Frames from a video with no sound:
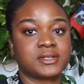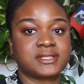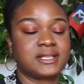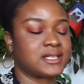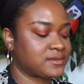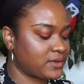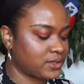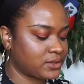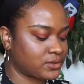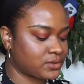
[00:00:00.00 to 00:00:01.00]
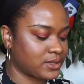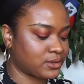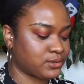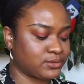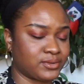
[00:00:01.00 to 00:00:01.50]
today's video
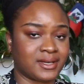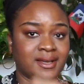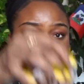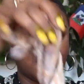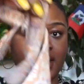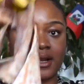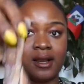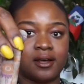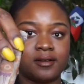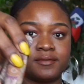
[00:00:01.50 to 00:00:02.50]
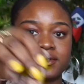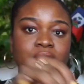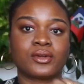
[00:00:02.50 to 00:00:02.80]
include gloves.